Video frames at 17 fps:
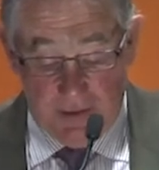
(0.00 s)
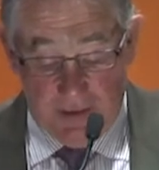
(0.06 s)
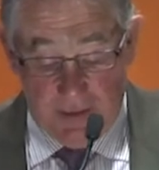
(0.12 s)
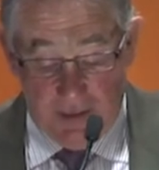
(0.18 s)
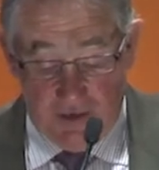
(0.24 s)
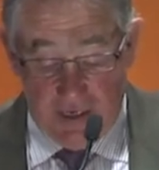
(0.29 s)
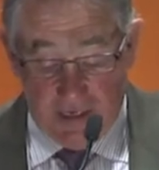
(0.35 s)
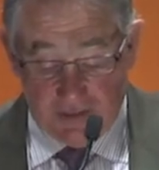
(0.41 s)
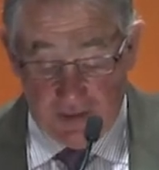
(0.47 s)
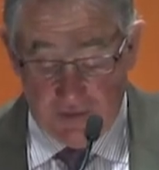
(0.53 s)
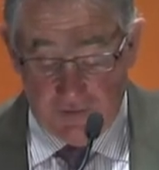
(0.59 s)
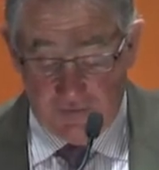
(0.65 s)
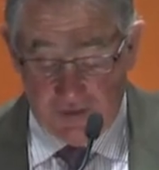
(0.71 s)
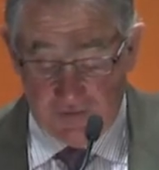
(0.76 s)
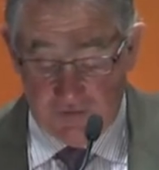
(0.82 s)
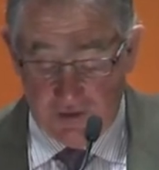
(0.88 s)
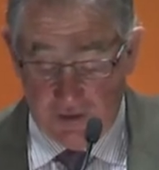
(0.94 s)
In
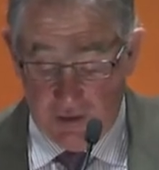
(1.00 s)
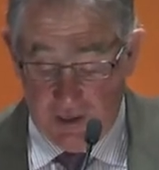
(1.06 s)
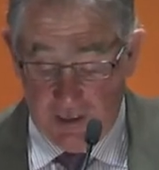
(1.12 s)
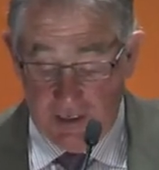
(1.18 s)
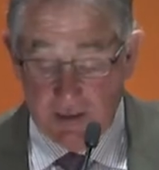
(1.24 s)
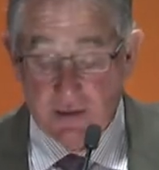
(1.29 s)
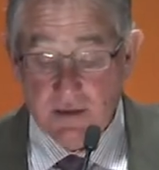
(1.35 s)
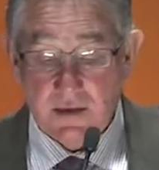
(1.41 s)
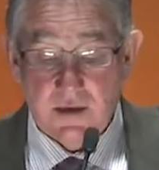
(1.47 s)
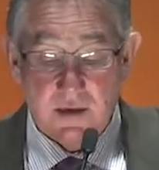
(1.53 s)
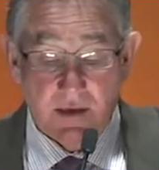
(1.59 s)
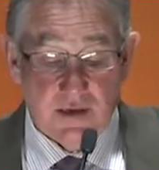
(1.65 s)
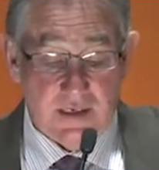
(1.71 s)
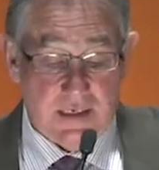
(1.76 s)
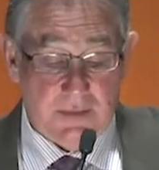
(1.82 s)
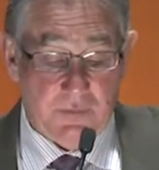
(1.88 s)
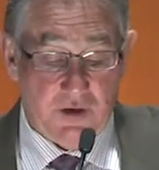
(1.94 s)
1969,
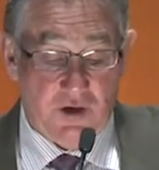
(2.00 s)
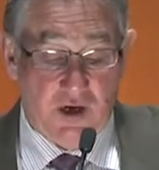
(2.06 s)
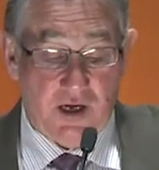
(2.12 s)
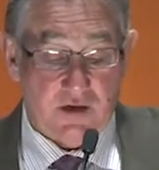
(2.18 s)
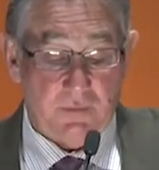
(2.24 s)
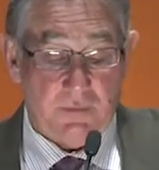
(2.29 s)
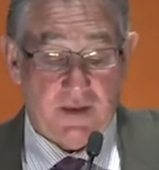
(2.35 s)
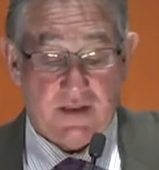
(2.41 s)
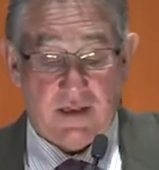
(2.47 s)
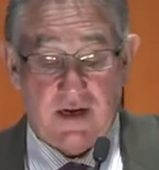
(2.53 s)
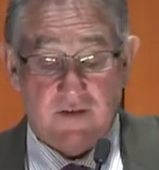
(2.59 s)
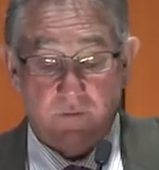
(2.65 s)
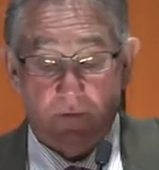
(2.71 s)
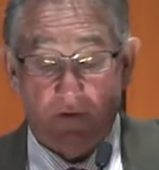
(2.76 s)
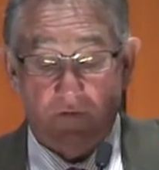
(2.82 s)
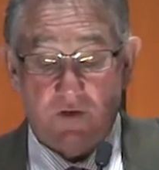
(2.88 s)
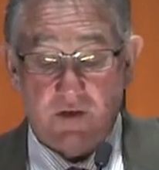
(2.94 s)
he had been honored by the
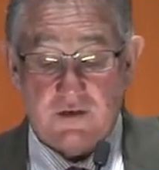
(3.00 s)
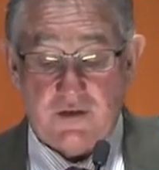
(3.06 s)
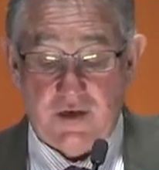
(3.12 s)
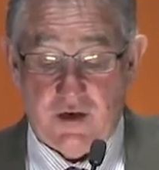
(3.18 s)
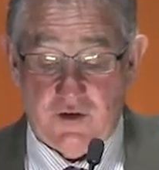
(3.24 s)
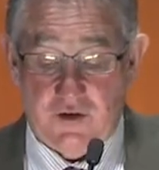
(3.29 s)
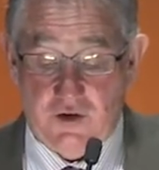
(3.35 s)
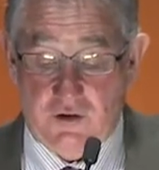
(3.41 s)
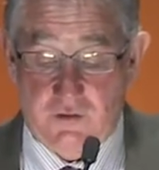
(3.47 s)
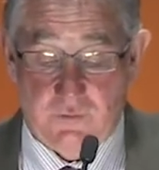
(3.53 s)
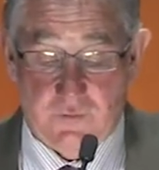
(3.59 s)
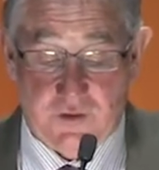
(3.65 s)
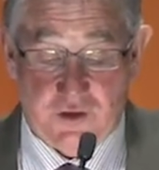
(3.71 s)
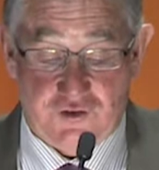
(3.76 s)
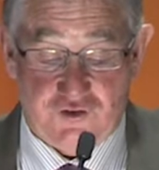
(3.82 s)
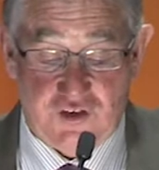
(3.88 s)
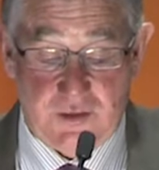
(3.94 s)
Government of Ontario with
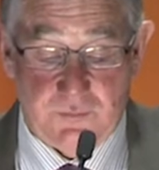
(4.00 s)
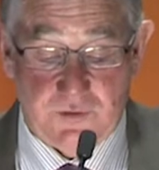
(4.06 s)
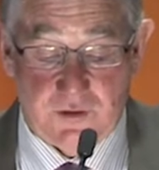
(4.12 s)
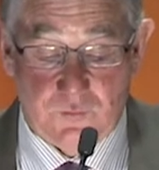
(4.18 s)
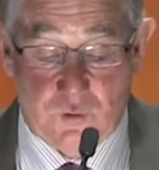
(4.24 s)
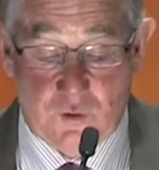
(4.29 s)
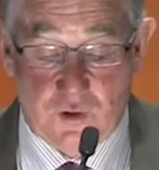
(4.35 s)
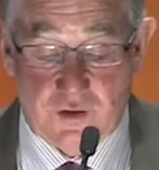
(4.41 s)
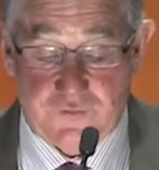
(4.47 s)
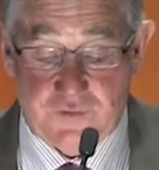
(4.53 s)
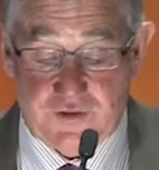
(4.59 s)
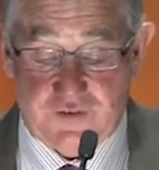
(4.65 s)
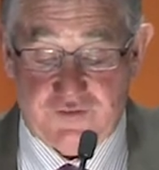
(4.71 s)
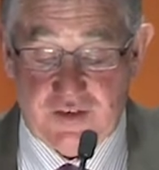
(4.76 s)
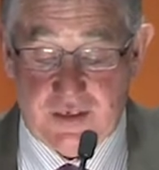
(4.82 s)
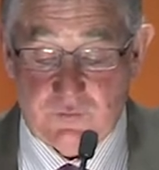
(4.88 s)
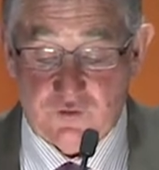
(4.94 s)
an Achievement Award for
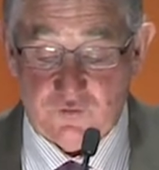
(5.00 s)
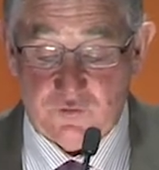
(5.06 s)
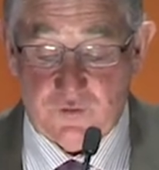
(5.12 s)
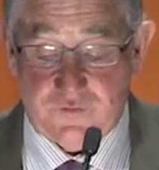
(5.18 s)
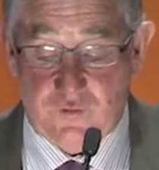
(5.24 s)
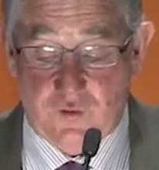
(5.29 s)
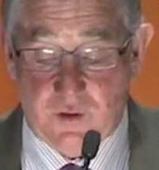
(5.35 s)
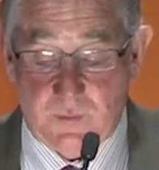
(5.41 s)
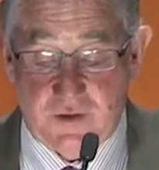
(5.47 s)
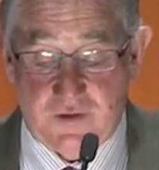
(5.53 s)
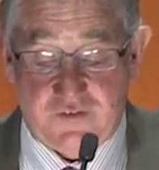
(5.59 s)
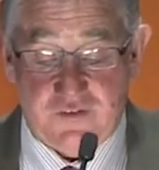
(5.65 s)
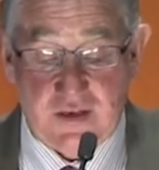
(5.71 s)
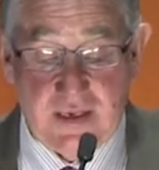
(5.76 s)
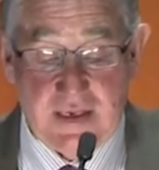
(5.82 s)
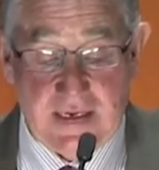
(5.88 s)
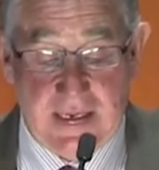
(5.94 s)
Distinguished
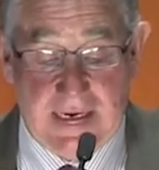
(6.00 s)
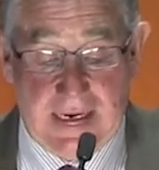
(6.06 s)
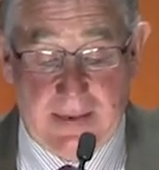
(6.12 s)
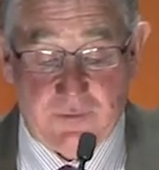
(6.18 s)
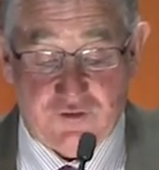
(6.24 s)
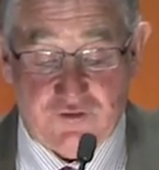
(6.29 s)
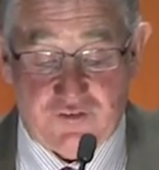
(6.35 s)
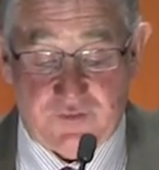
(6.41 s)
Performance in Amateur